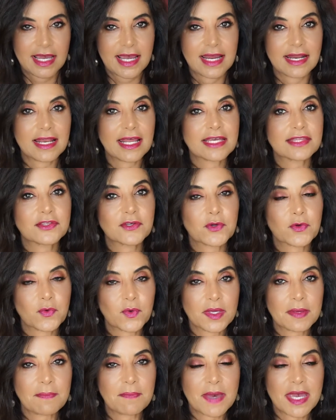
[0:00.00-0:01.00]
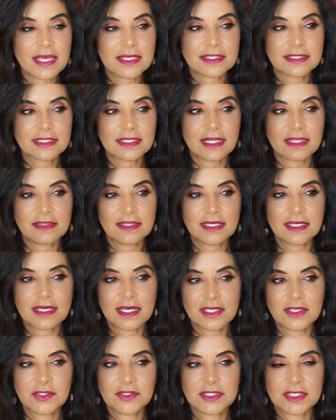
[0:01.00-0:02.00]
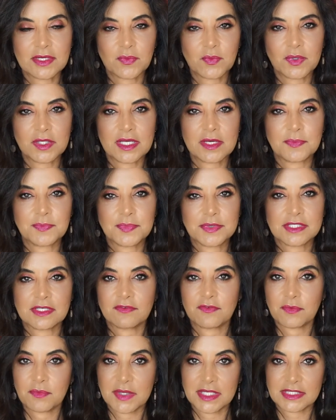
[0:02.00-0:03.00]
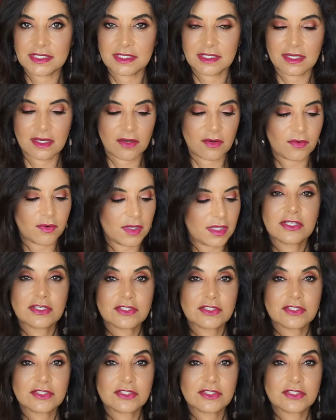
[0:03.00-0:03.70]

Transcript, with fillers: I like the cream mask, and I think I used that one up several months ago.